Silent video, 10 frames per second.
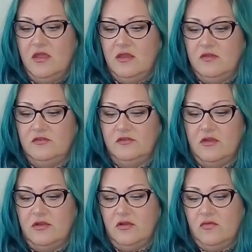
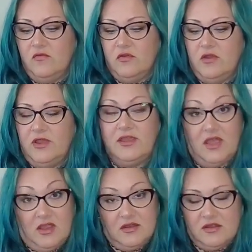started over
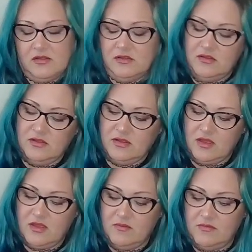again.
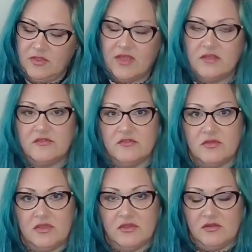The last 3
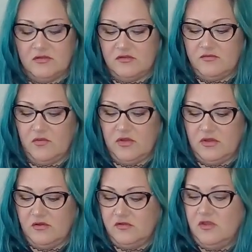years, 4
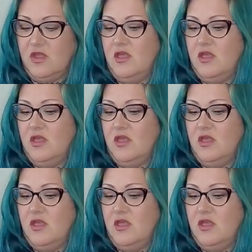years,